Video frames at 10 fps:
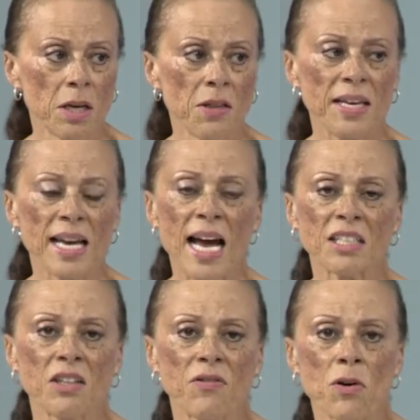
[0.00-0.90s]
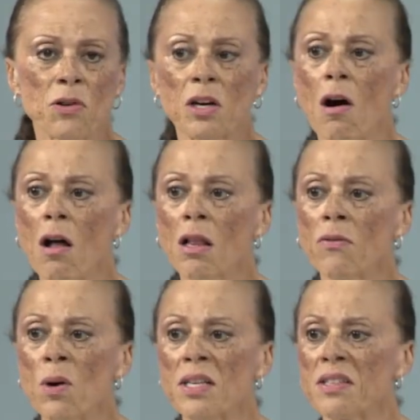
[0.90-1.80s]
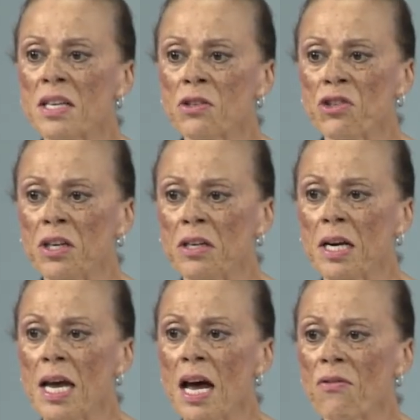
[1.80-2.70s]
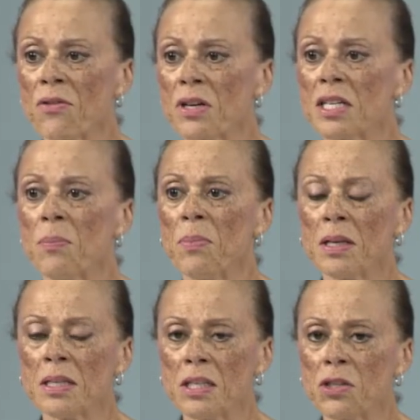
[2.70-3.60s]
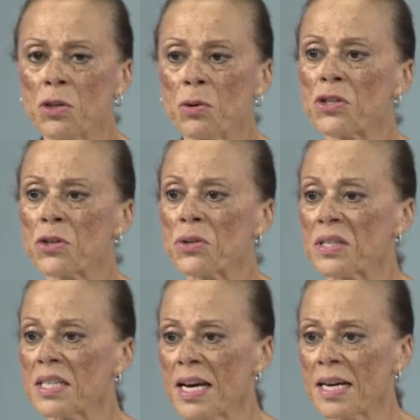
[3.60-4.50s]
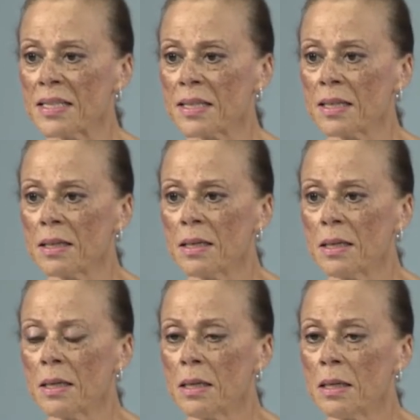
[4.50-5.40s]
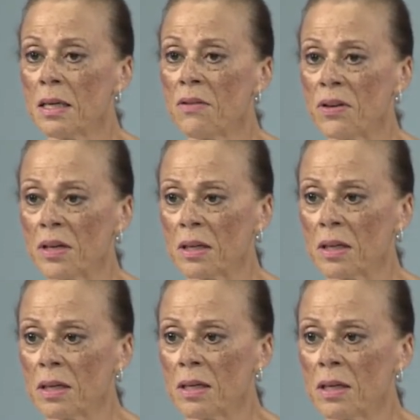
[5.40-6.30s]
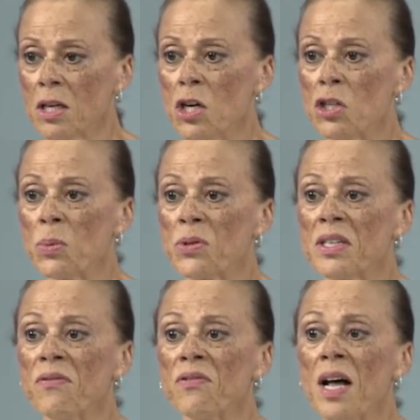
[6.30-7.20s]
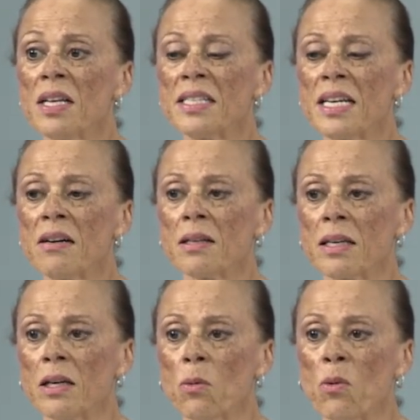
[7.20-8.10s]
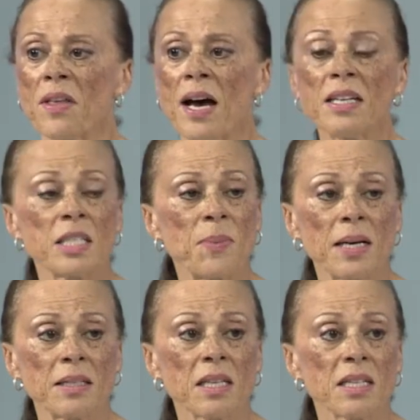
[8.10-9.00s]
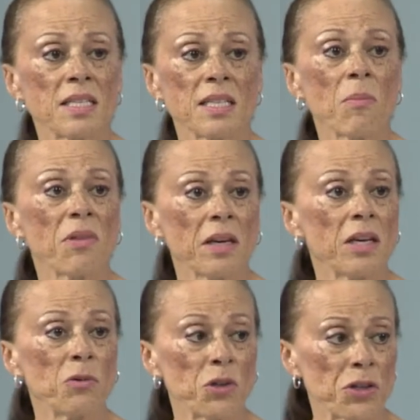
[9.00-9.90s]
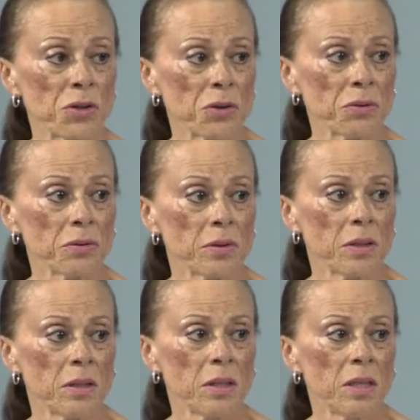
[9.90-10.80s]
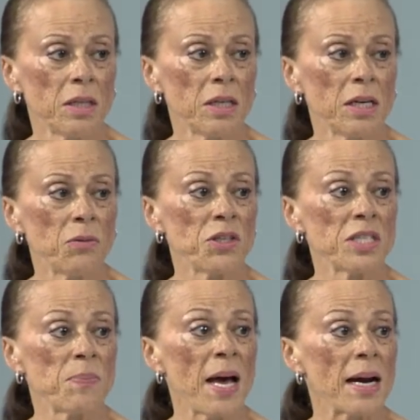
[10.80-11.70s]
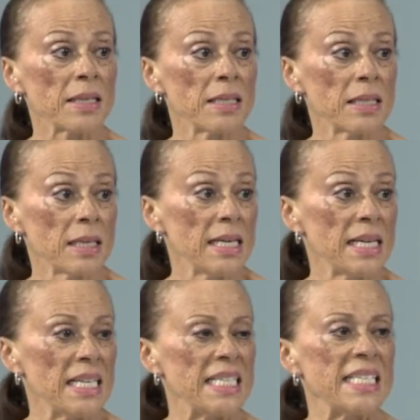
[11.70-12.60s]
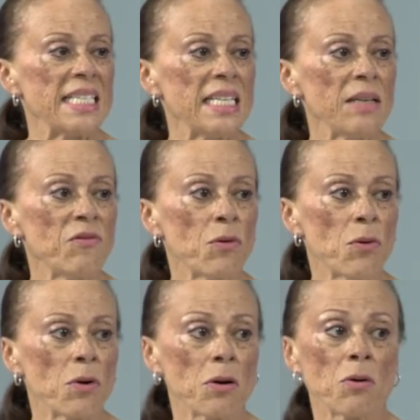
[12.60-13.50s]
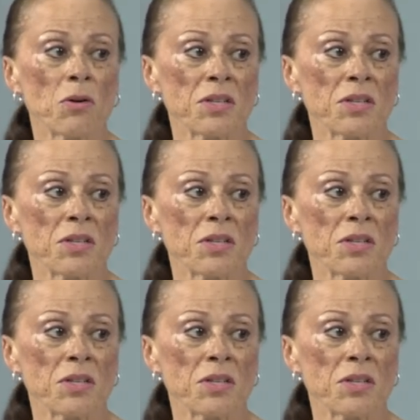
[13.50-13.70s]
the act of devoting all of one's energy, effort, and abilities to a certain task. Giving, to present voluntarily without expecting something in return. And respect, esteem for or a